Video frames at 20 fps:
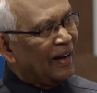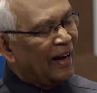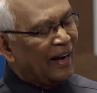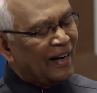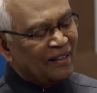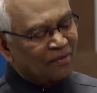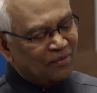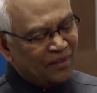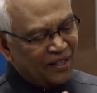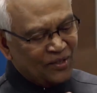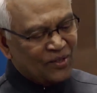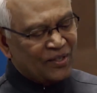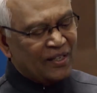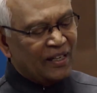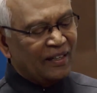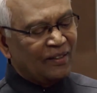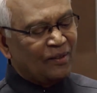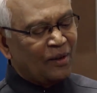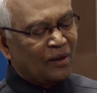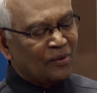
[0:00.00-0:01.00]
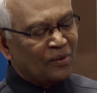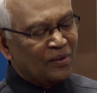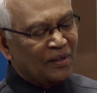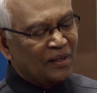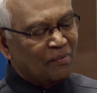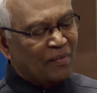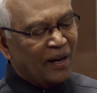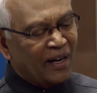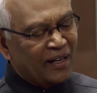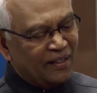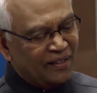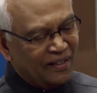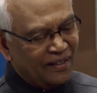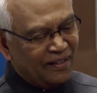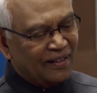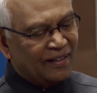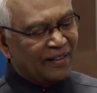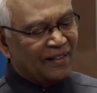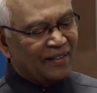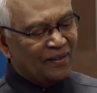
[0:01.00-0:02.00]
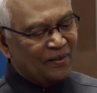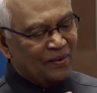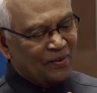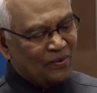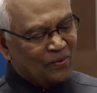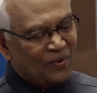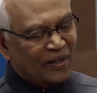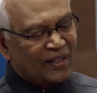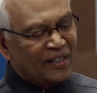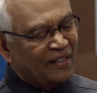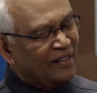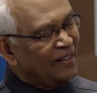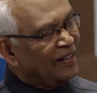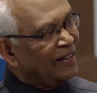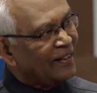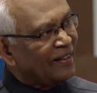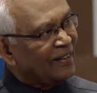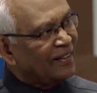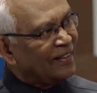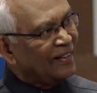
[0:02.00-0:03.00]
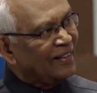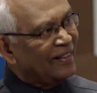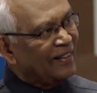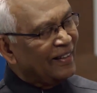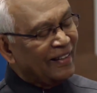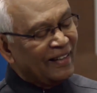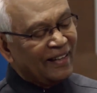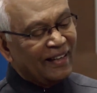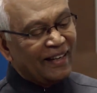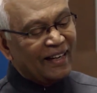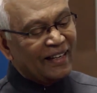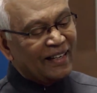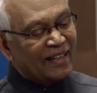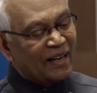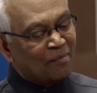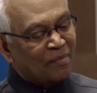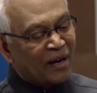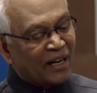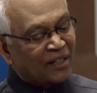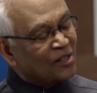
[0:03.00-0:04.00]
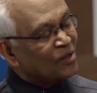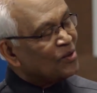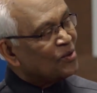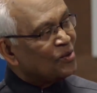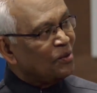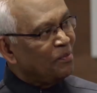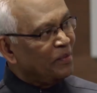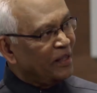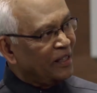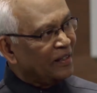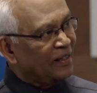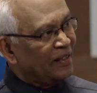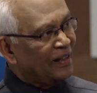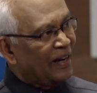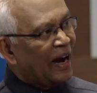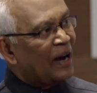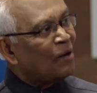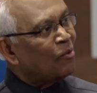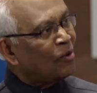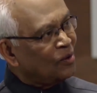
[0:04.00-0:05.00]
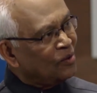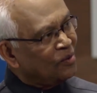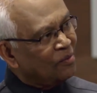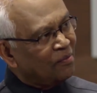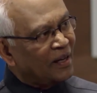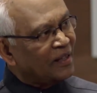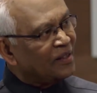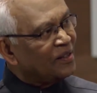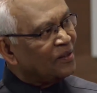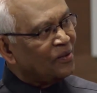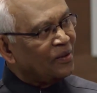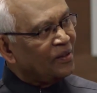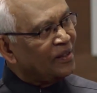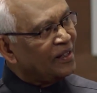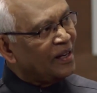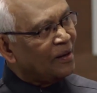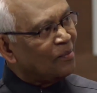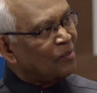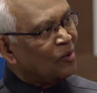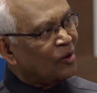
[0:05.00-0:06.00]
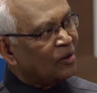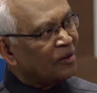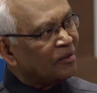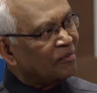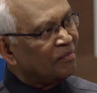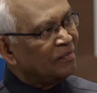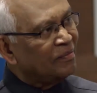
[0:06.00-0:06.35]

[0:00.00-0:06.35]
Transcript: And if they say not only my India, one India, India matters to me, I want to matter to India more.